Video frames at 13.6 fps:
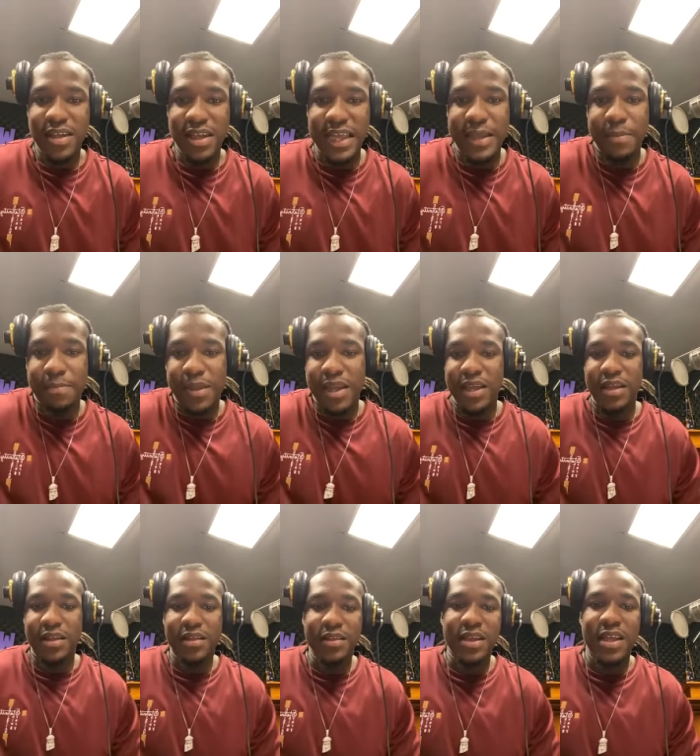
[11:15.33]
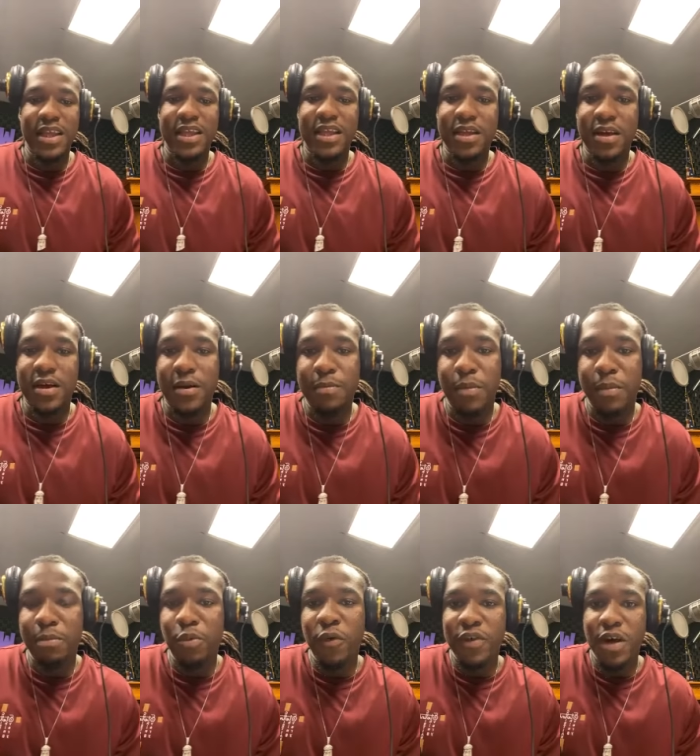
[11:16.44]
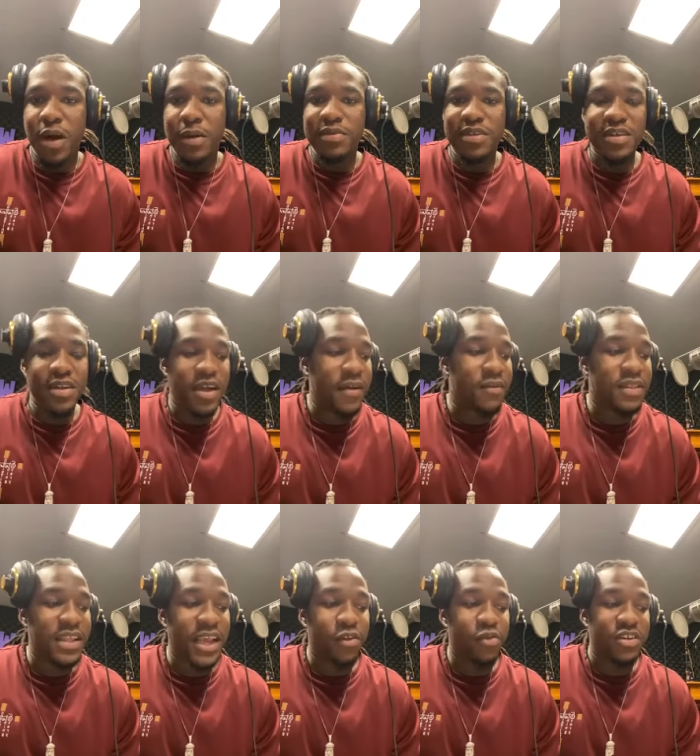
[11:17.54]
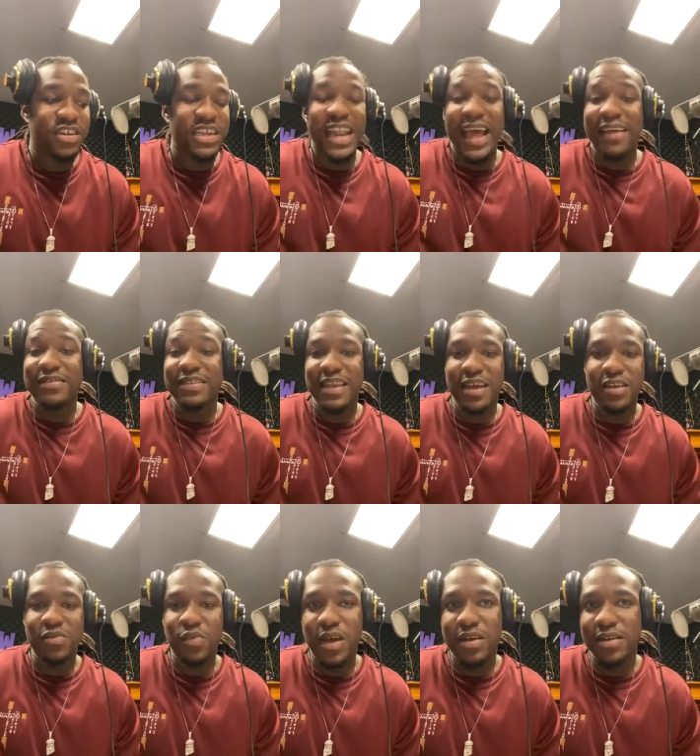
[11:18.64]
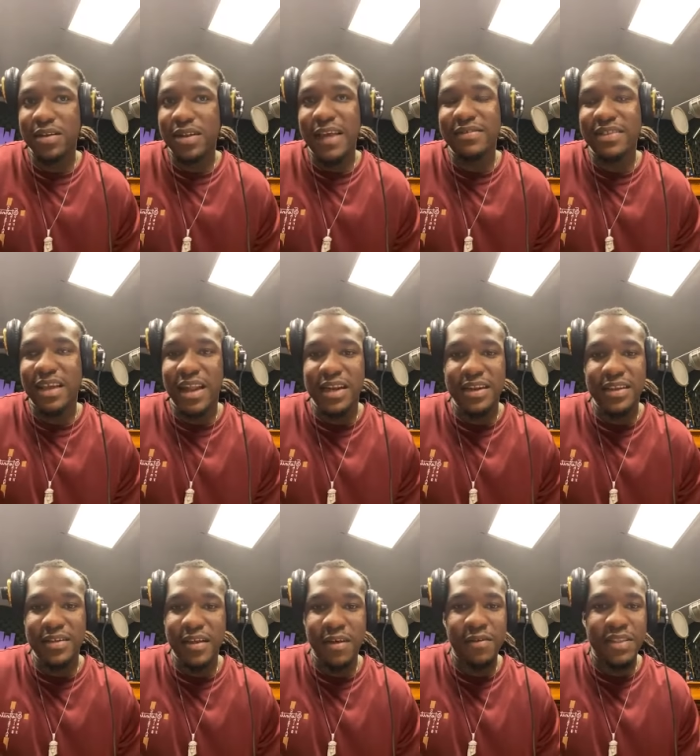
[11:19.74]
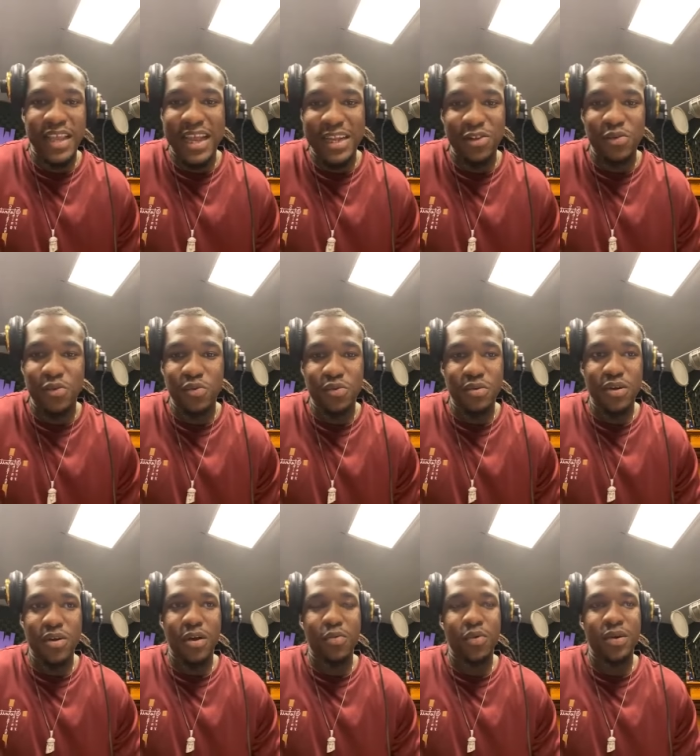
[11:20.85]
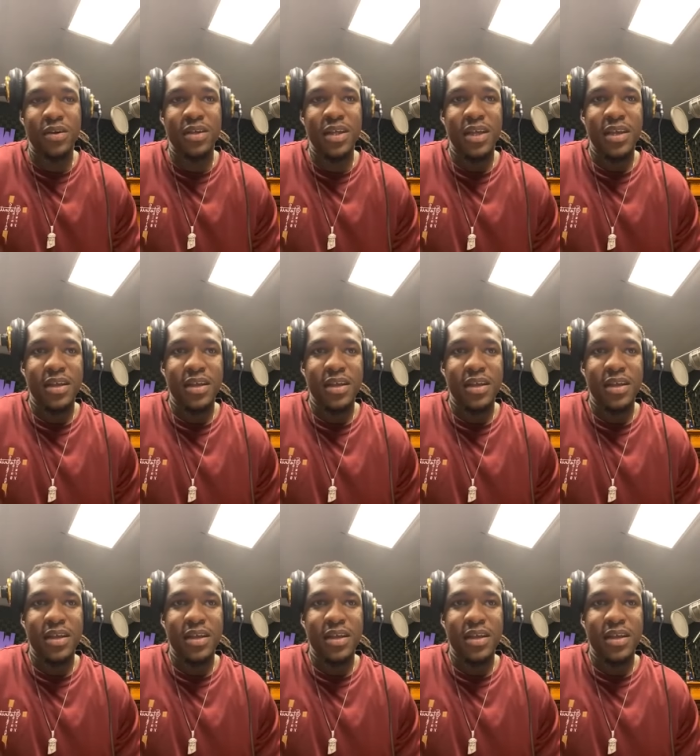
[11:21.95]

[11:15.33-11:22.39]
it being um, moving up to everything Christian lifestyle. That's why lifestyle I live. Everything I do, you know, I want to.